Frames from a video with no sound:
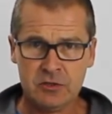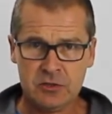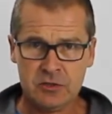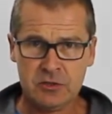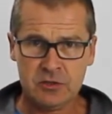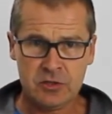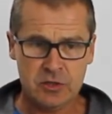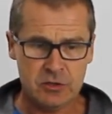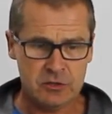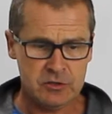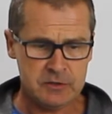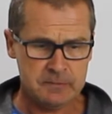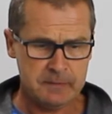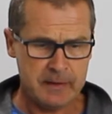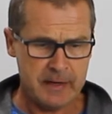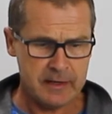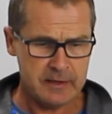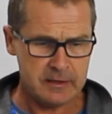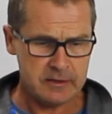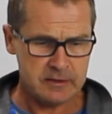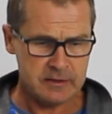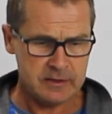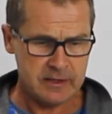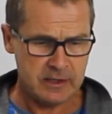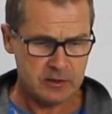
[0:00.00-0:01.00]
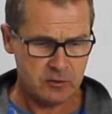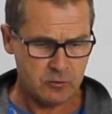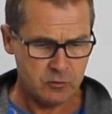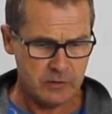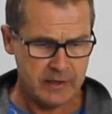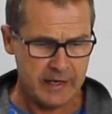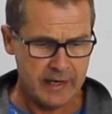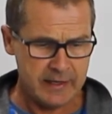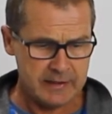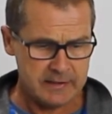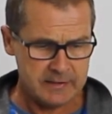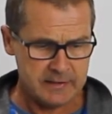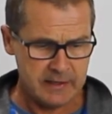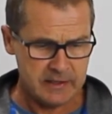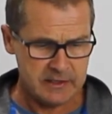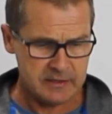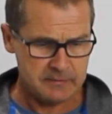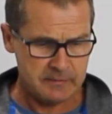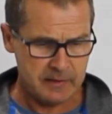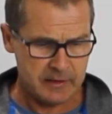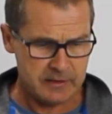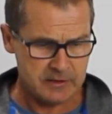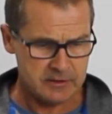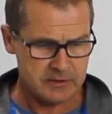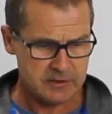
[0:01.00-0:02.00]
two spanners, and they're called headset
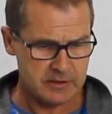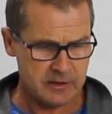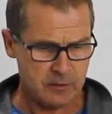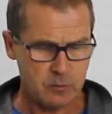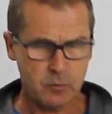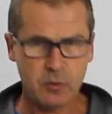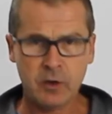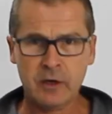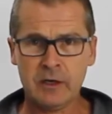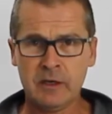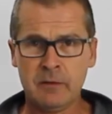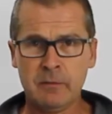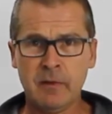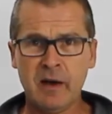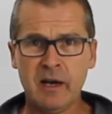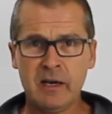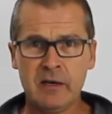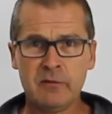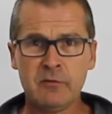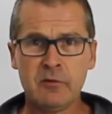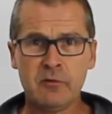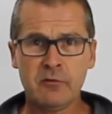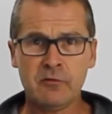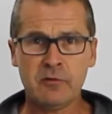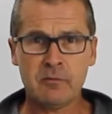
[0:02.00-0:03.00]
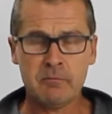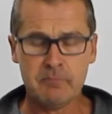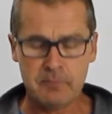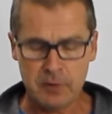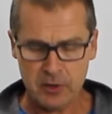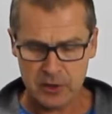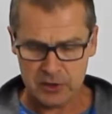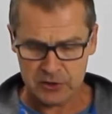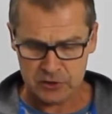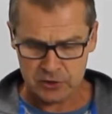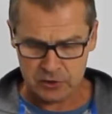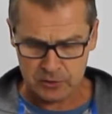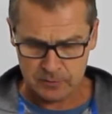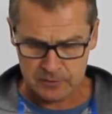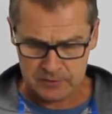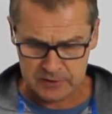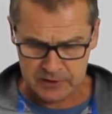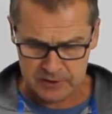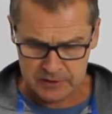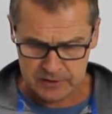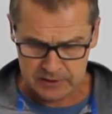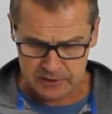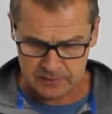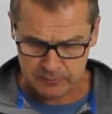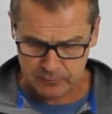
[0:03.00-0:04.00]
spanners, and they're widely available from bike shops.
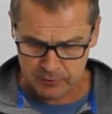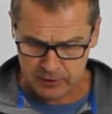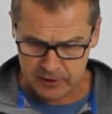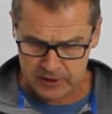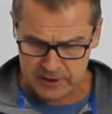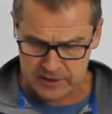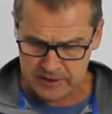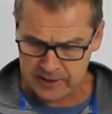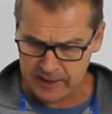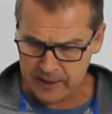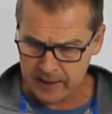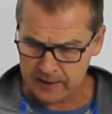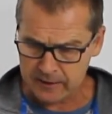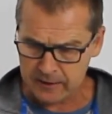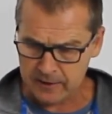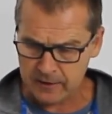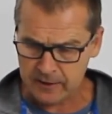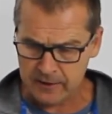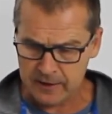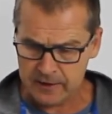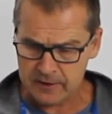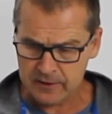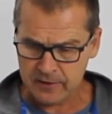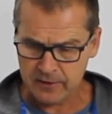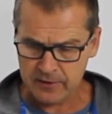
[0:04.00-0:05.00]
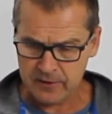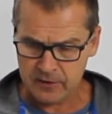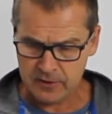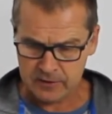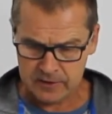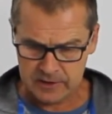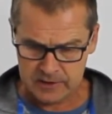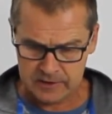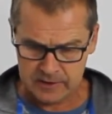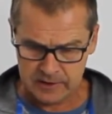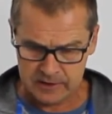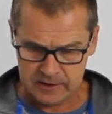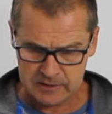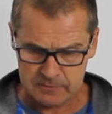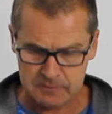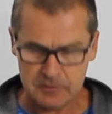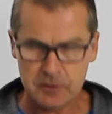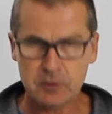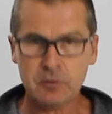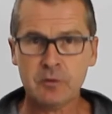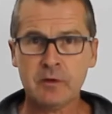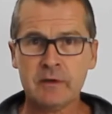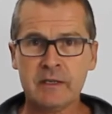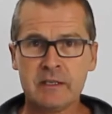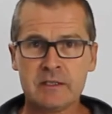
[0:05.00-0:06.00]
This is a pretty standard, and these are
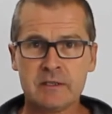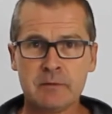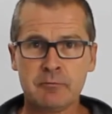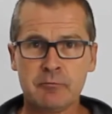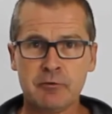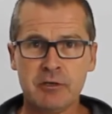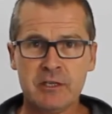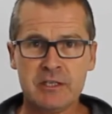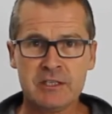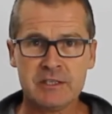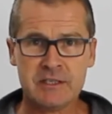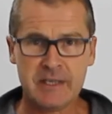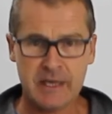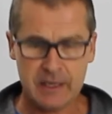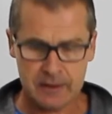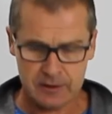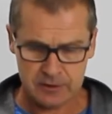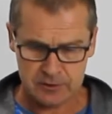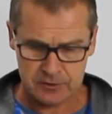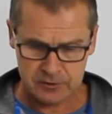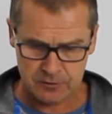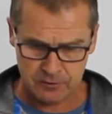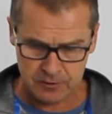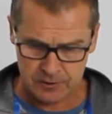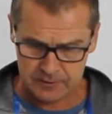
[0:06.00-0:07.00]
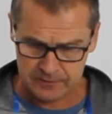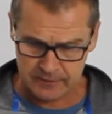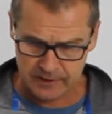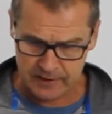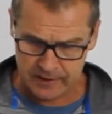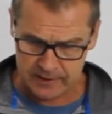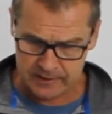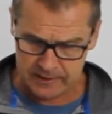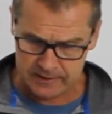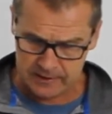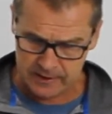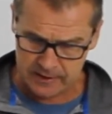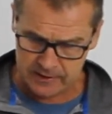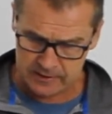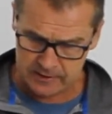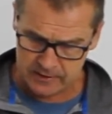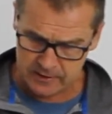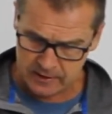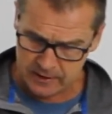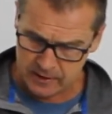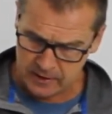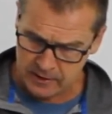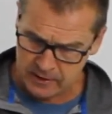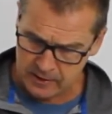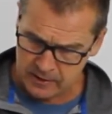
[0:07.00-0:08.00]
36mm, and that's a pretty standard size for headsets.
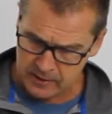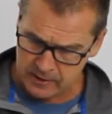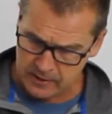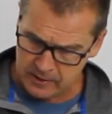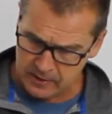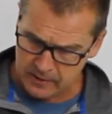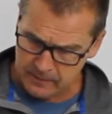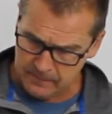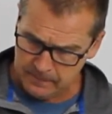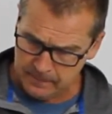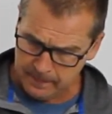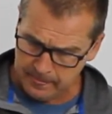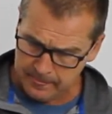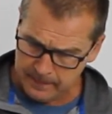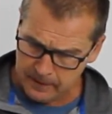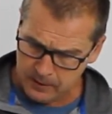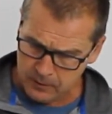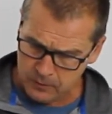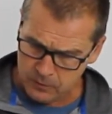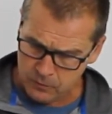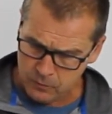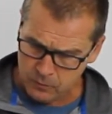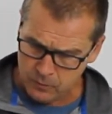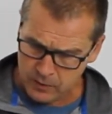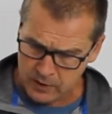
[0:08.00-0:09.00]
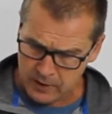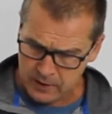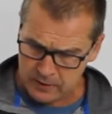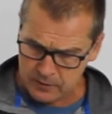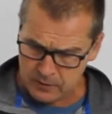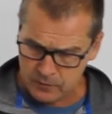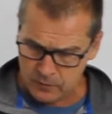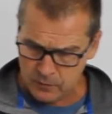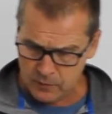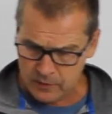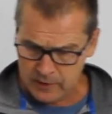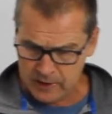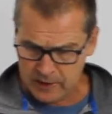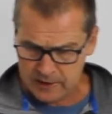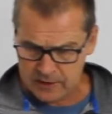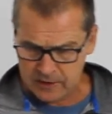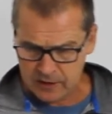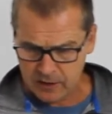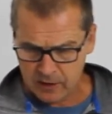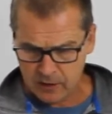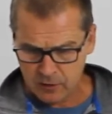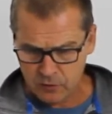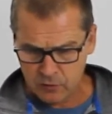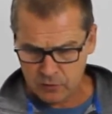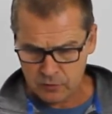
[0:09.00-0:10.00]
One, we need to
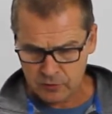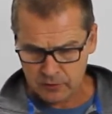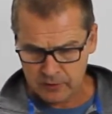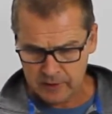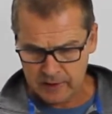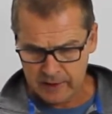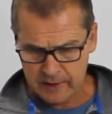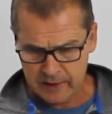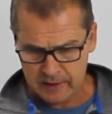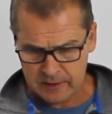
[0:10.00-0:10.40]
hold on the